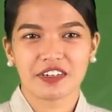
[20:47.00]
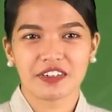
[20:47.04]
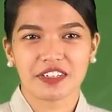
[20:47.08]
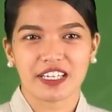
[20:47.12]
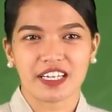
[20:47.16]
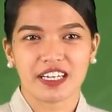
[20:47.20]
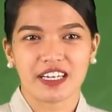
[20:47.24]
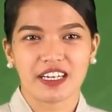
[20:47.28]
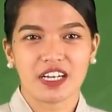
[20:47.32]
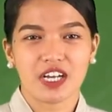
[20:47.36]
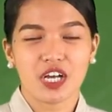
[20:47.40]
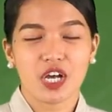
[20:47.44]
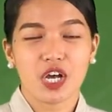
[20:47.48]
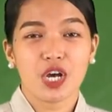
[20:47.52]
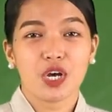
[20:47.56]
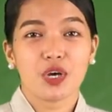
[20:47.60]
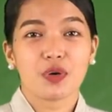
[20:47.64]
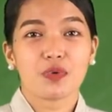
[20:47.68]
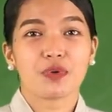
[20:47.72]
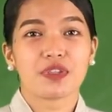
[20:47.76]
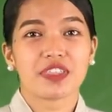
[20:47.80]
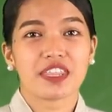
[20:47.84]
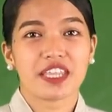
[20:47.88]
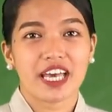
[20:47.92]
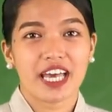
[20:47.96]
area
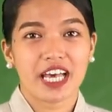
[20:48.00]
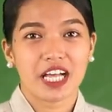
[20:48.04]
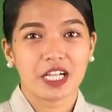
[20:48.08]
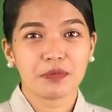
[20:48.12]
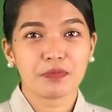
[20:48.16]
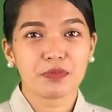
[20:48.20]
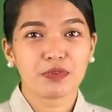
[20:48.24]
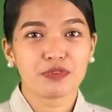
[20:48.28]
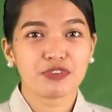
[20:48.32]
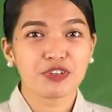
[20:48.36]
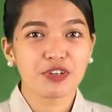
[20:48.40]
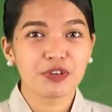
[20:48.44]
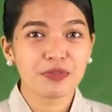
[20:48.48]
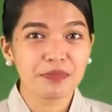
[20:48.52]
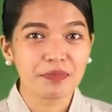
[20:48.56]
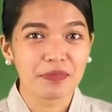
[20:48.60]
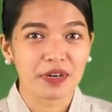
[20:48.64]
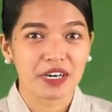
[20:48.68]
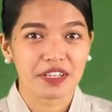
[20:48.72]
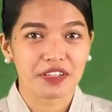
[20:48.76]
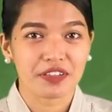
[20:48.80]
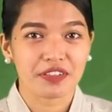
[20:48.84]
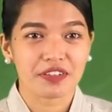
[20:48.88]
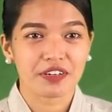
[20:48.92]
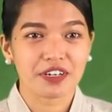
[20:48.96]
with the help of your
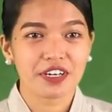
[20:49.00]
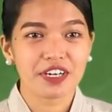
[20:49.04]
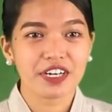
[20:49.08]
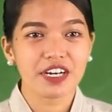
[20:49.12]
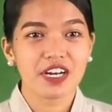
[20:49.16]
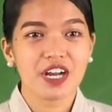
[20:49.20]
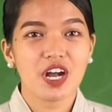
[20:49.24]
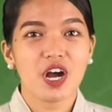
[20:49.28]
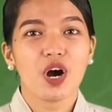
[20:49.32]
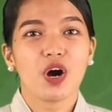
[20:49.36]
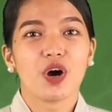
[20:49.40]
mother